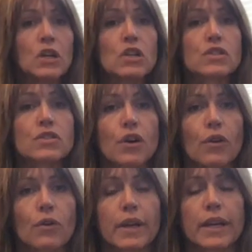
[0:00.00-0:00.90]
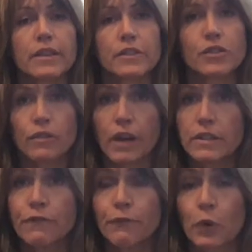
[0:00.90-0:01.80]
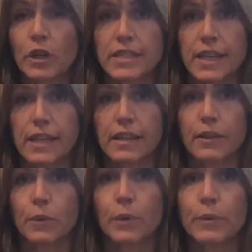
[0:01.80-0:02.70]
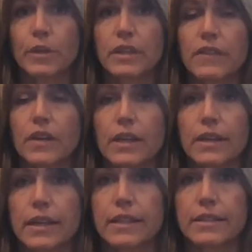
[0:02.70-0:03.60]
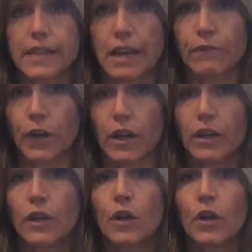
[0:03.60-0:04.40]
So in 2014, we were living in Denver.